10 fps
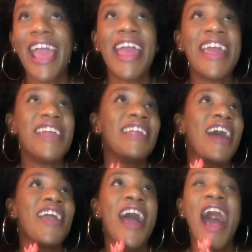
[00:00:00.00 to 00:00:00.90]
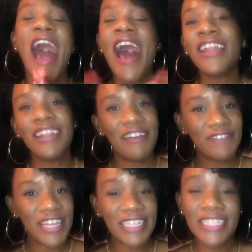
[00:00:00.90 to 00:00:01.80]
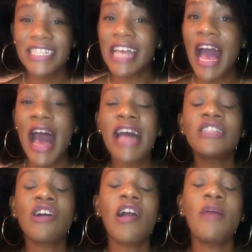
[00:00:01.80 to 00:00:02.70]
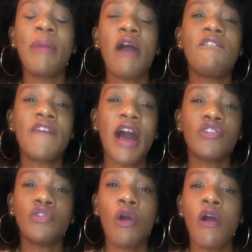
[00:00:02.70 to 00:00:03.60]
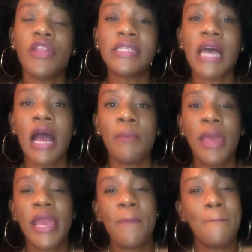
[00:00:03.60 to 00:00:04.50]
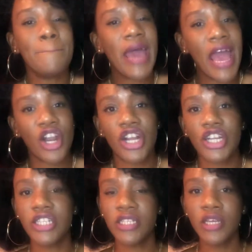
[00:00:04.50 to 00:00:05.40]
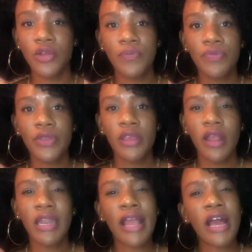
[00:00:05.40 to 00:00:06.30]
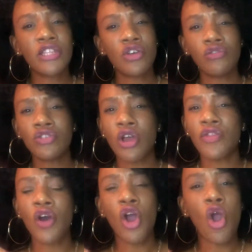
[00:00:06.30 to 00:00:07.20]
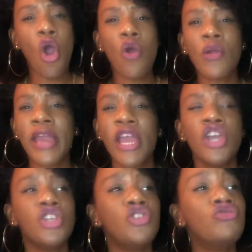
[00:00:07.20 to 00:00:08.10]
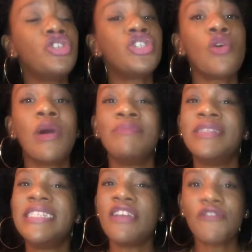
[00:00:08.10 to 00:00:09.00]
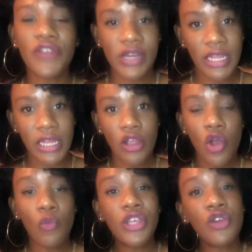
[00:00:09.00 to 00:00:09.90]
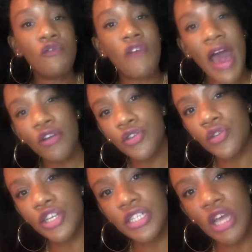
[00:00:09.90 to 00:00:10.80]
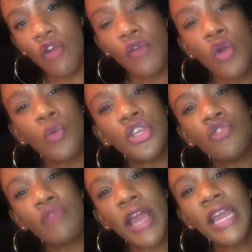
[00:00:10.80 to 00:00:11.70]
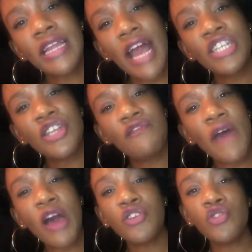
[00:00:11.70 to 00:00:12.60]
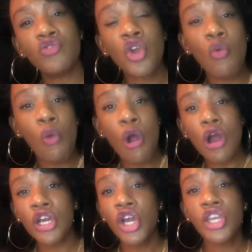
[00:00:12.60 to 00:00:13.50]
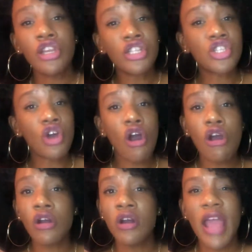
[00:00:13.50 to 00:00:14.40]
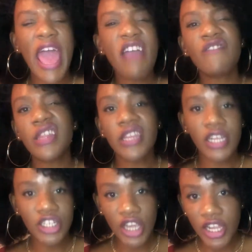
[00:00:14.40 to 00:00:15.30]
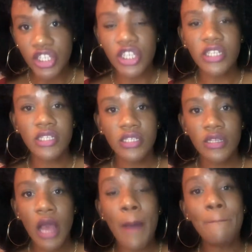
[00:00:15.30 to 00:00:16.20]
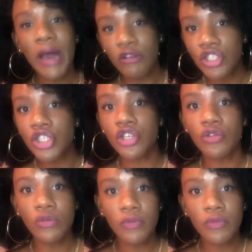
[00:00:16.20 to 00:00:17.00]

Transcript: And I love this because I talk about value all the time. It matters. Like I told y'all, the whole game, you show up differently when you value yourself. When you recognize your value, your walk, your talk, everything changes about you.